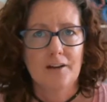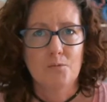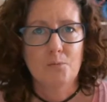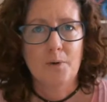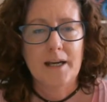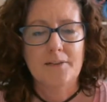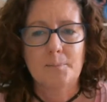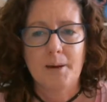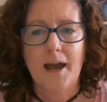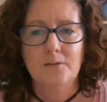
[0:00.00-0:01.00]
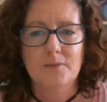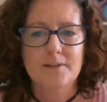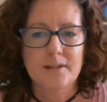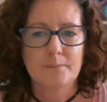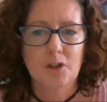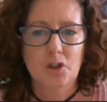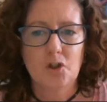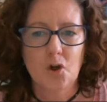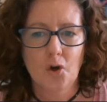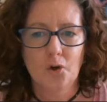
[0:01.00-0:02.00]
read the pattern with something you
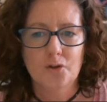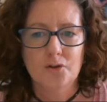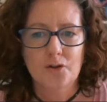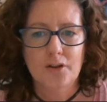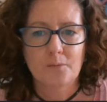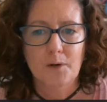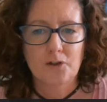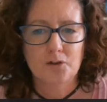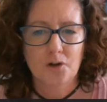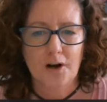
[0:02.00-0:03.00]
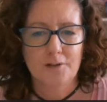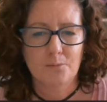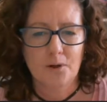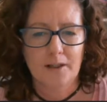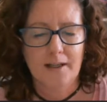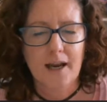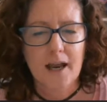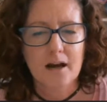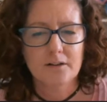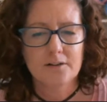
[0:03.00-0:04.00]
know, so that when you're trying to work it
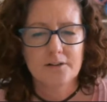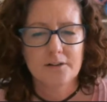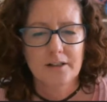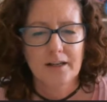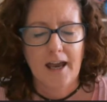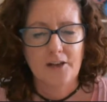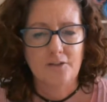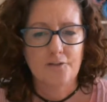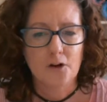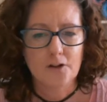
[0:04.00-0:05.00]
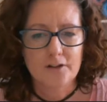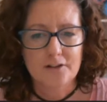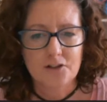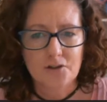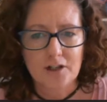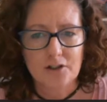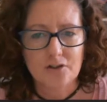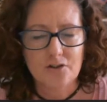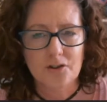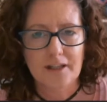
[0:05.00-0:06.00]
out and you follow the
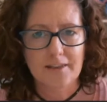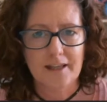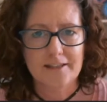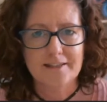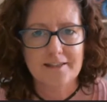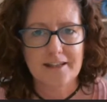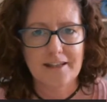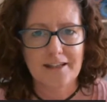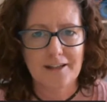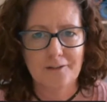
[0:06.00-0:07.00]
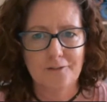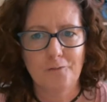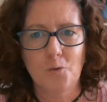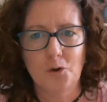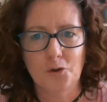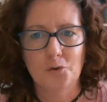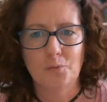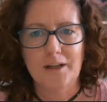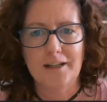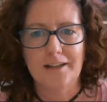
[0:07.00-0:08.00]
instructions, you can then see if what you're
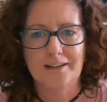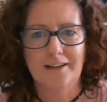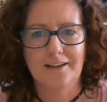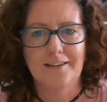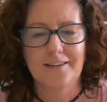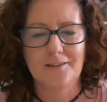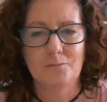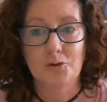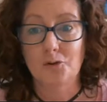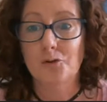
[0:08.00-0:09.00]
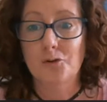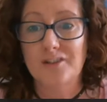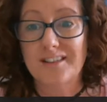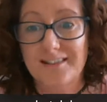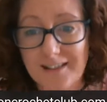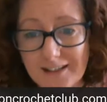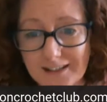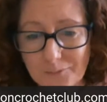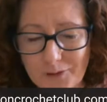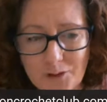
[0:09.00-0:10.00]
reading is what you're used to
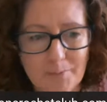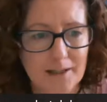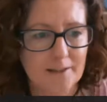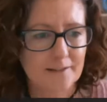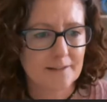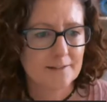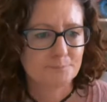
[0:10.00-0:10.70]
seeing when you make it.